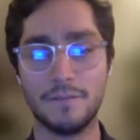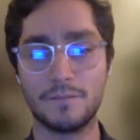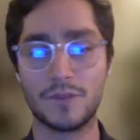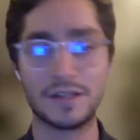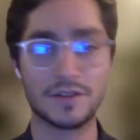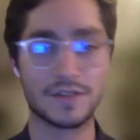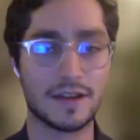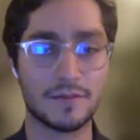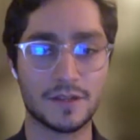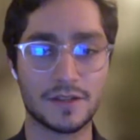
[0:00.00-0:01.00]
Break those
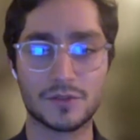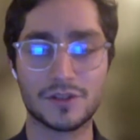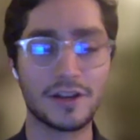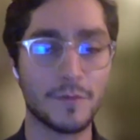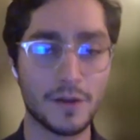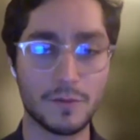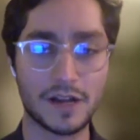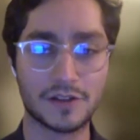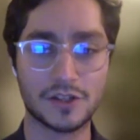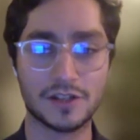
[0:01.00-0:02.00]
down, because we're talking about
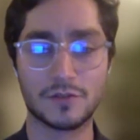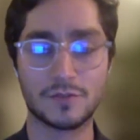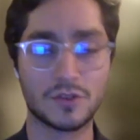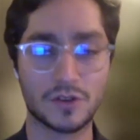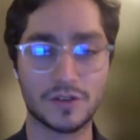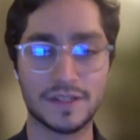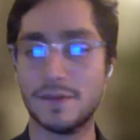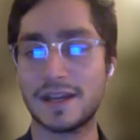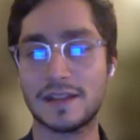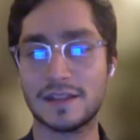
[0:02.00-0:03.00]
blockchain cryptocurrency
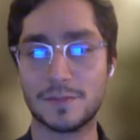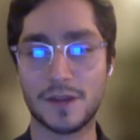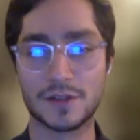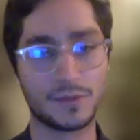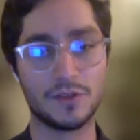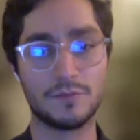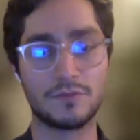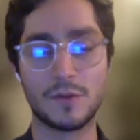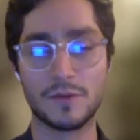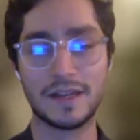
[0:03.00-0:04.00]
making this possible,
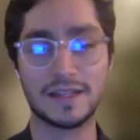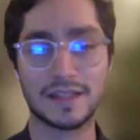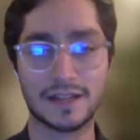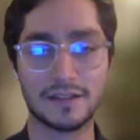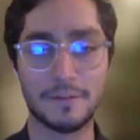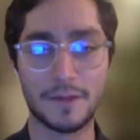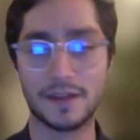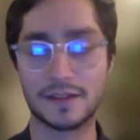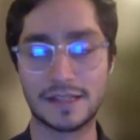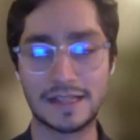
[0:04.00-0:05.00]
probably as like the
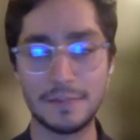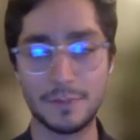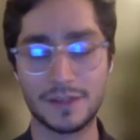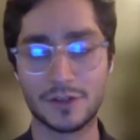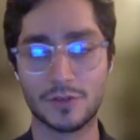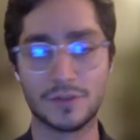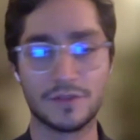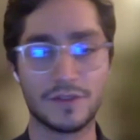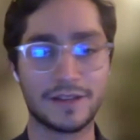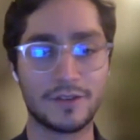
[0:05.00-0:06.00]
biggest leap in terms
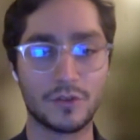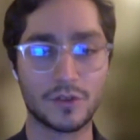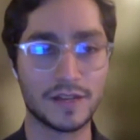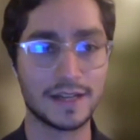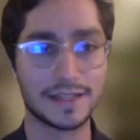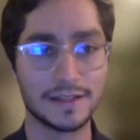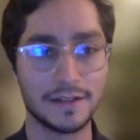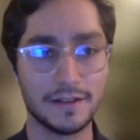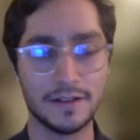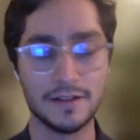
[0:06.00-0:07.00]
of like organizing.
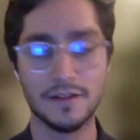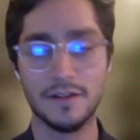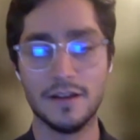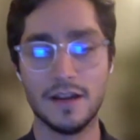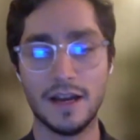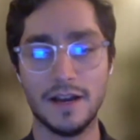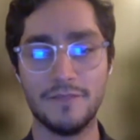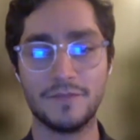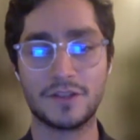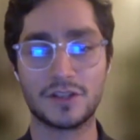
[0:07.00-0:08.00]

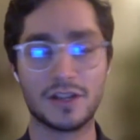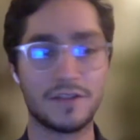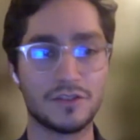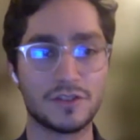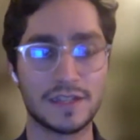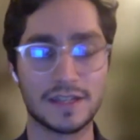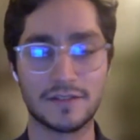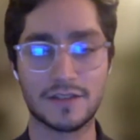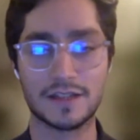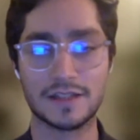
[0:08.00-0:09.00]
There's a lot of interesting
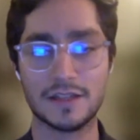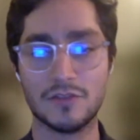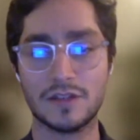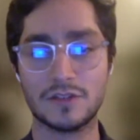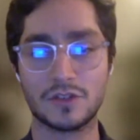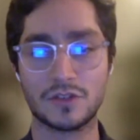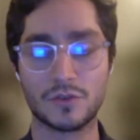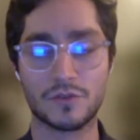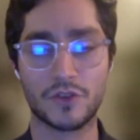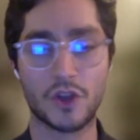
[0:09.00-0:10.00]
things that you can just
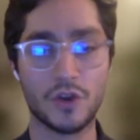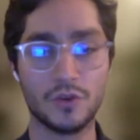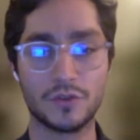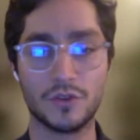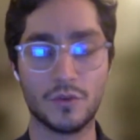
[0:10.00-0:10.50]
sort of code the